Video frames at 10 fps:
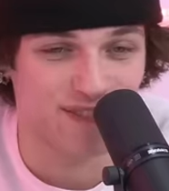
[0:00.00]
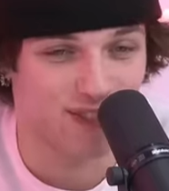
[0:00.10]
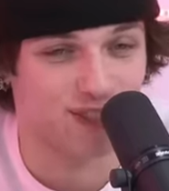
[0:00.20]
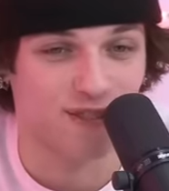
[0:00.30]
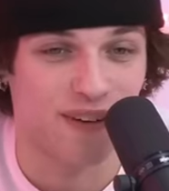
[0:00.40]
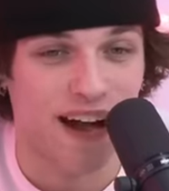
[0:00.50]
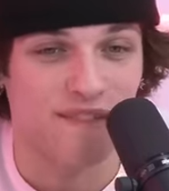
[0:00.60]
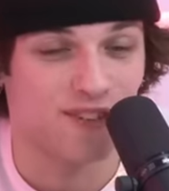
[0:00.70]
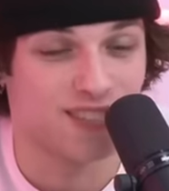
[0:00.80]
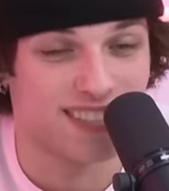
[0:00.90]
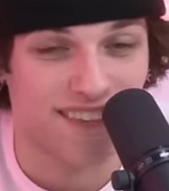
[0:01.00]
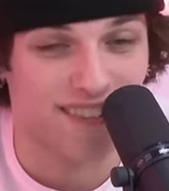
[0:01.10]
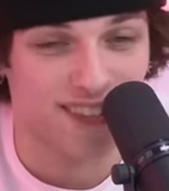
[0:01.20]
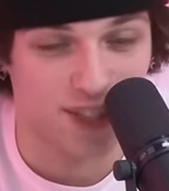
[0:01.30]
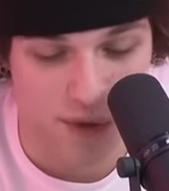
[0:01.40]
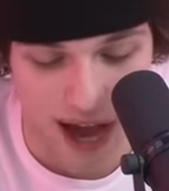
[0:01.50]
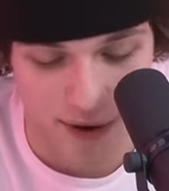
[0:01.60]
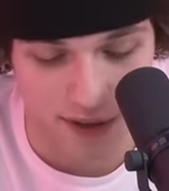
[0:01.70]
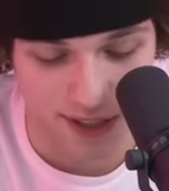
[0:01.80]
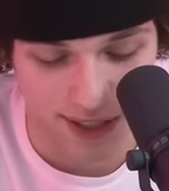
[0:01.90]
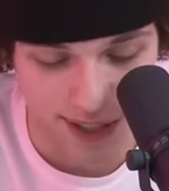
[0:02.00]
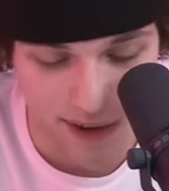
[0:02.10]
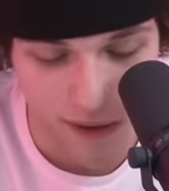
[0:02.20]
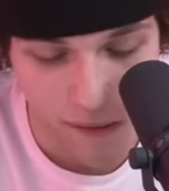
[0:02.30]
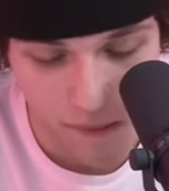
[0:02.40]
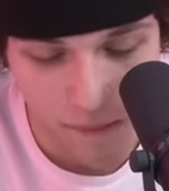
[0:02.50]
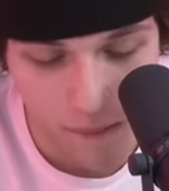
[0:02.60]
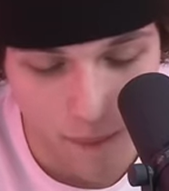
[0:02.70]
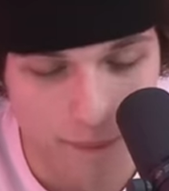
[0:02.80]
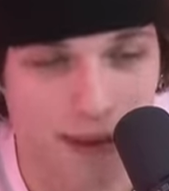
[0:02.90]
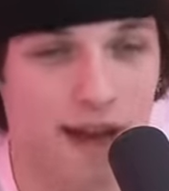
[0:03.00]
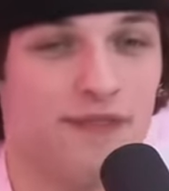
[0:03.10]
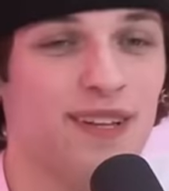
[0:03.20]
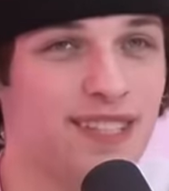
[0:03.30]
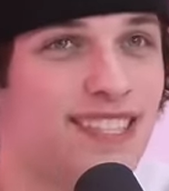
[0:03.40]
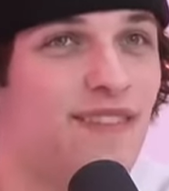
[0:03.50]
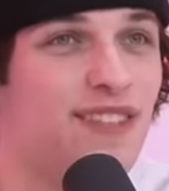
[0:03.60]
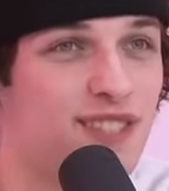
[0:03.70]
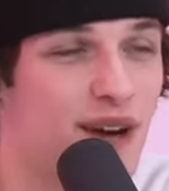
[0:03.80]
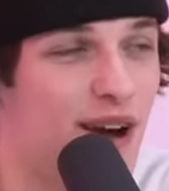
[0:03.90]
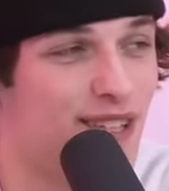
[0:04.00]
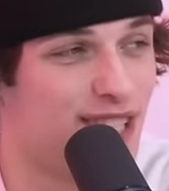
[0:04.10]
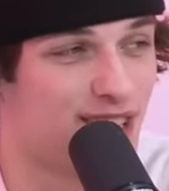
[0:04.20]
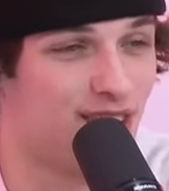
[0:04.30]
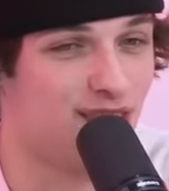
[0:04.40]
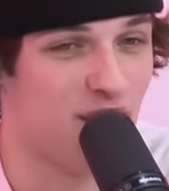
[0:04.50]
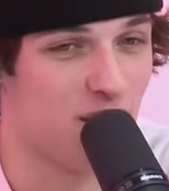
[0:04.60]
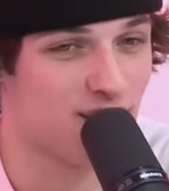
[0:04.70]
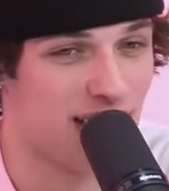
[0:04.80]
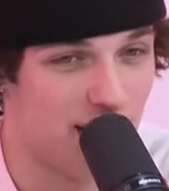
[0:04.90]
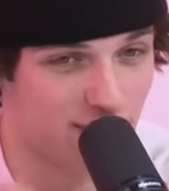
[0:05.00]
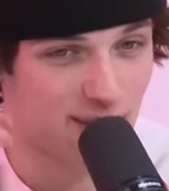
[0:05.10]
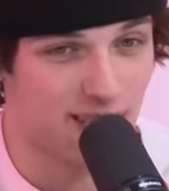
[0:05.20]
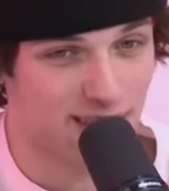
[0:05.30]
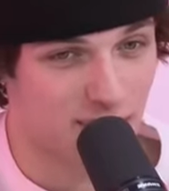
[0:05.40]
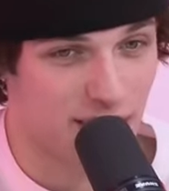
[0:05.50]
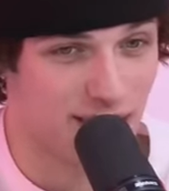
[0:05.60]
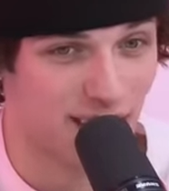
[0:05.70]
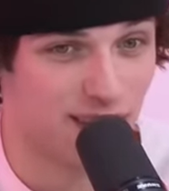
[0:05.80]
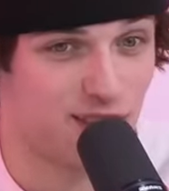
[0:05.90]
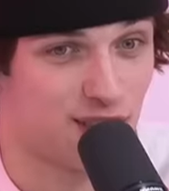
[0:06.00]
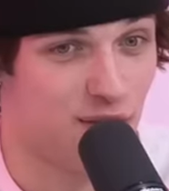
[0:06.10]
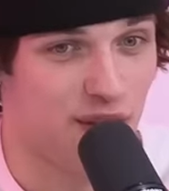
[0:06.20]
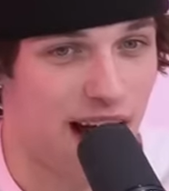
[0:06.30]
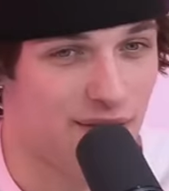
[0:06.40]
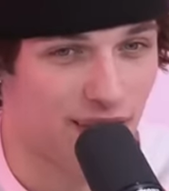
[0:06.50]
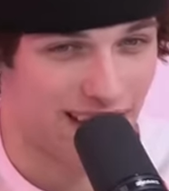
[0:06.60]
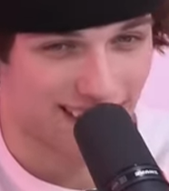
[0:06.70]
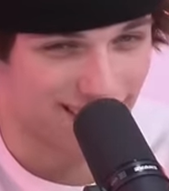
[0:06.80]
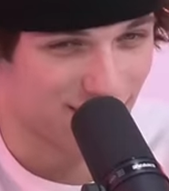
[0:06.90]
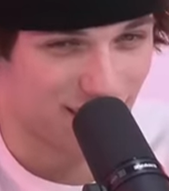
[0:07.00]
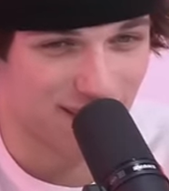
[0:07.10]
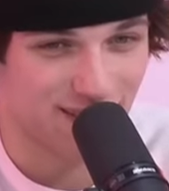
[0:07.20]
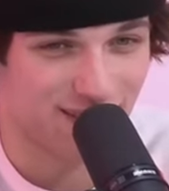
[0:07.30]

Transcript: to survive for 72 hours. Mm. I feel hmm. like 72 hours isn't a long time to need to be like surviving. What do you